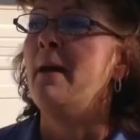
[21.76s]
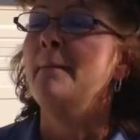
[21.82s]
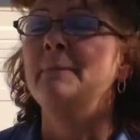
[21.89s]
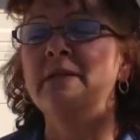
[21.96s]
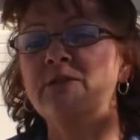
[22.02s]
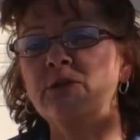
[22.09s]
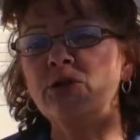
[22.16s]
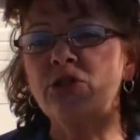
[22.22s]

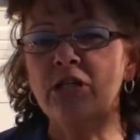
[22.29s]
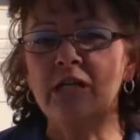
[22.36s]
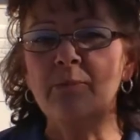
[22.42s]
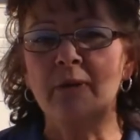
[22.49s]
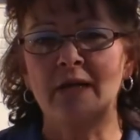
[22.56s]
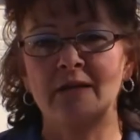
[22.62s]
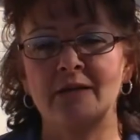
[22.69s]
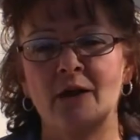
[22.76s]
Mr. Gene
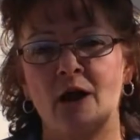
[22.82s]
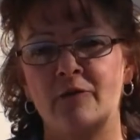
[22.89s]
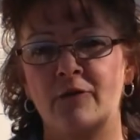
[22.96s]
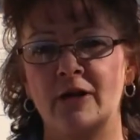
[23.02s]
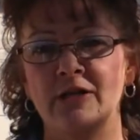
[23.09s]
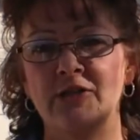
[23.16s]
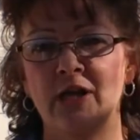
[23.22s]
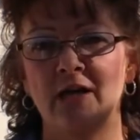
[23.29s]
Bennett, our
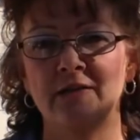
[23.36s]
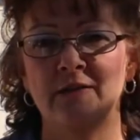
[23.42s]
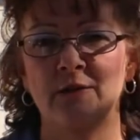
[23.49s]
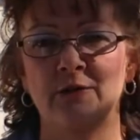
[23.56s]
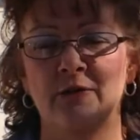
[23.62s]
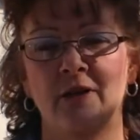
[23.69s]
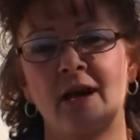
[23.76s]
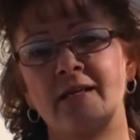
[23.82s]
franchise
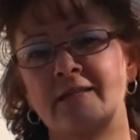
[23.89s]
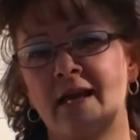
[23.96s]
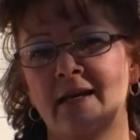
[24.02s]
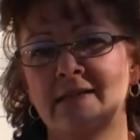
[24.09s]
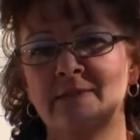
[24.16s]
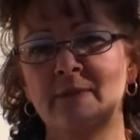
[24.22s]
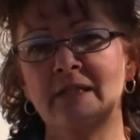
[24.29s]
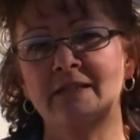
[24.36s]
owner, has
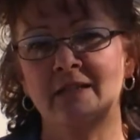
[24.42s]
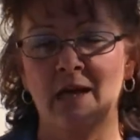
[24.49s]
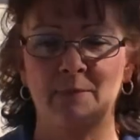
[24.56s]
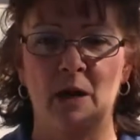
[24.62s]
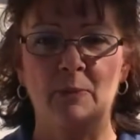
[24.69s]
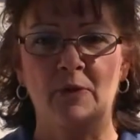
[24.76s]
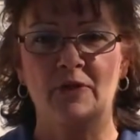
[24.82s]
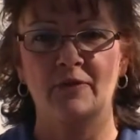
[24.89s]
asked me to come
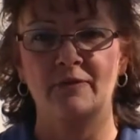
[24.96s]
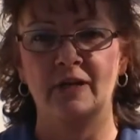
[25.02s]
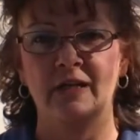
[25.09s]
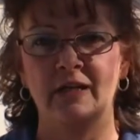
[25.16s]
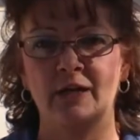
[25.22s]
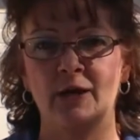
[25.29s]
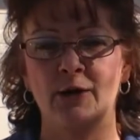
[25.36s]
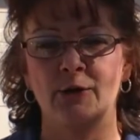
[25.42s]
up with a
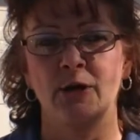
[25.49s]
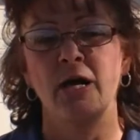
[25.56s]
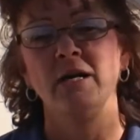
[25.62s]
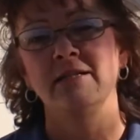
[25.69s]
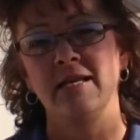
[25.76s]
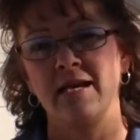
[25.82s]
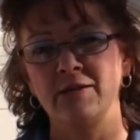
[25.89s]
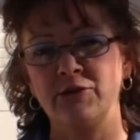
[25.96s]
video
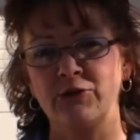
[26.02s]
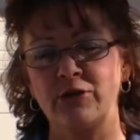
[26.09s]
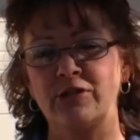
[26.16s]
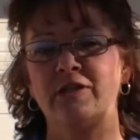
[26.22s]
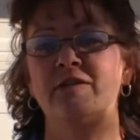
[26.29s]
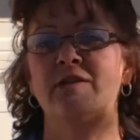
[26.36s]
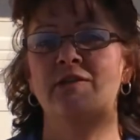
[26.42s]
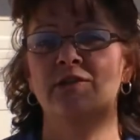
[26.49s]
to enter
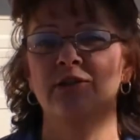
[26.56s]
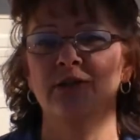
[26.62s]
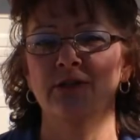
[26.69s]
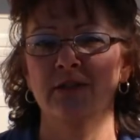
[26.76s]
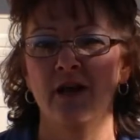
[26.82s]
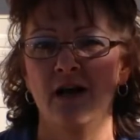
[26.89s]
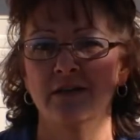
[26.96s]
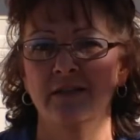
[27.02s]
into this year's
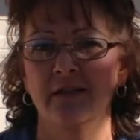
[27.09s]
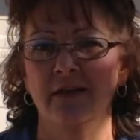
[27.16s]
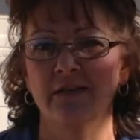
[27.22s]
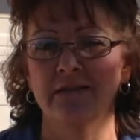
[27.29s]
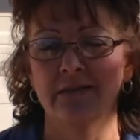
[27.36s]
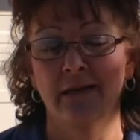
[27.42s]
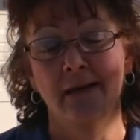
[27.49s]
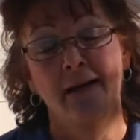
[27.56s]

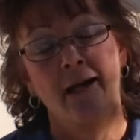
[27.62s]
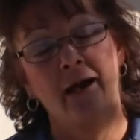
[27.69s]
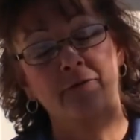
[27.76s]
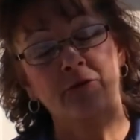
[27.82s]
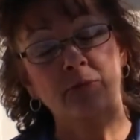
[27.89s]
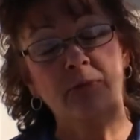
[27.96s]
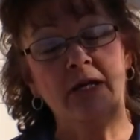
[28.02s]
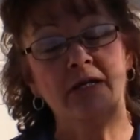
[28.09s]
contest.
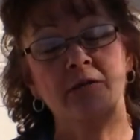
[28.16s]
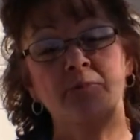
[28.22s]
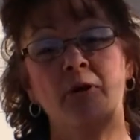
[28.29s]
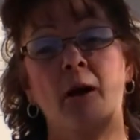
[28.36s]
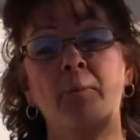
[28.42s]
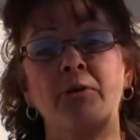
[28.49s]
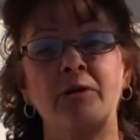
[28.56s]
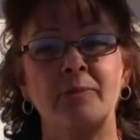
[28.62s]
After being in
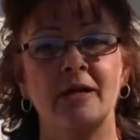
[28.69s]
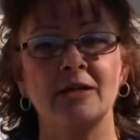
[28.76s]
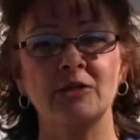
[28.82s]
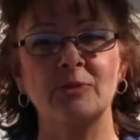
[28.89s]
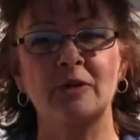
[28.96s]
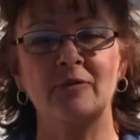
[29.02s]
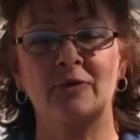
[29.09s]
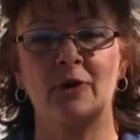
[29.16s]
property
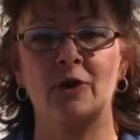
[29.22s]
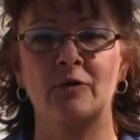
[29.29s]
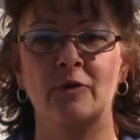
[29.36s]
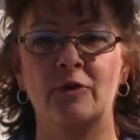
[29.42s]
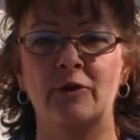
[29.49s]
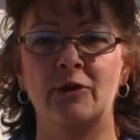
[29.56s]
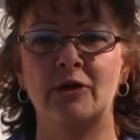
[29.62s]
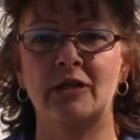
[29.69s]
management for over
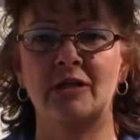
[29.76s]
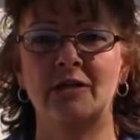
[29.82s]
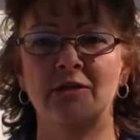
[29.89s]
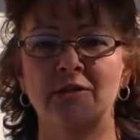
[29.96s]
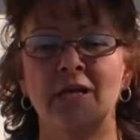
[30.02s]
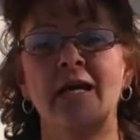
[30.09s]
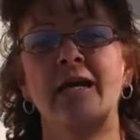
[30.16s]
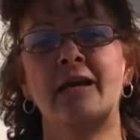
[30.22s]
30
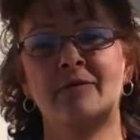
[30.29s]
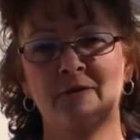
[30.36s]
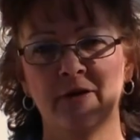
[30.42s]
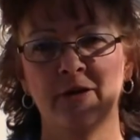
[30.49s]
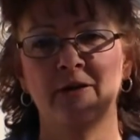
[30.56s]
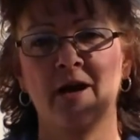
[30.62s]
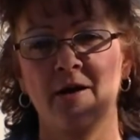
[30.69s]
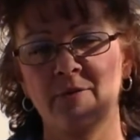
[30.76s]
years, he
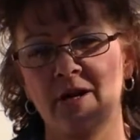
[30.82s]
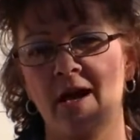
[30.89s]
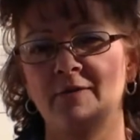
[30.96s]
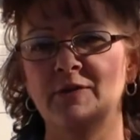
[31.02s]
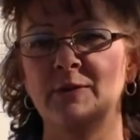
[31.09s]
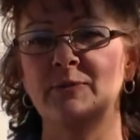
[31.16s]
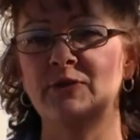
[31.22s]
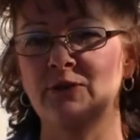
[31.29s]
figured I would have
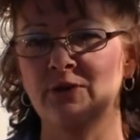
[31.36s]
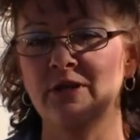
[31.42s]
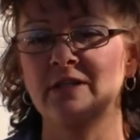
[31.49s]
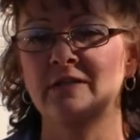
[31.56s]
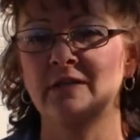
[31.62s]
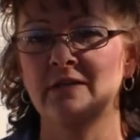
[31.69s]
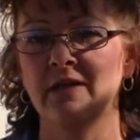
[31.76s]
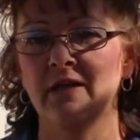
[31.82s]
some stories
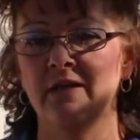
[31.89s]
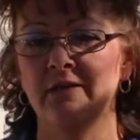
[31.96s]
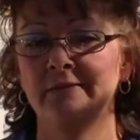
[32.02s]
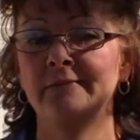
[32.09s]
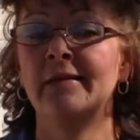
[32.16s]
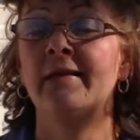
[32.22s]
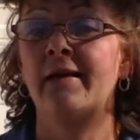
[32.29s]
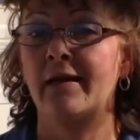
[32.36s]
to tell,
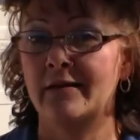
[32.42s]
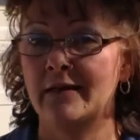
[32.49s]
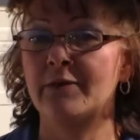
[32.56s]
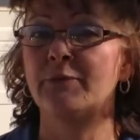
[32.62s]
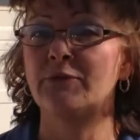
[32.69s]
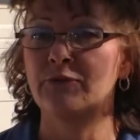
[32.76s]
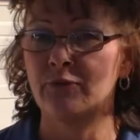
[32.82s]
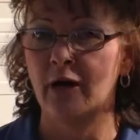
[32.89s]
and he
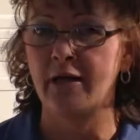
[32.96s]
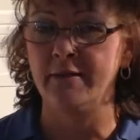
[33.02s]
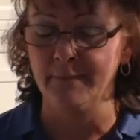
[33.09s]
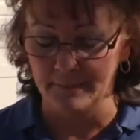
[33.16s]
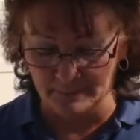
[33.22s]
was right.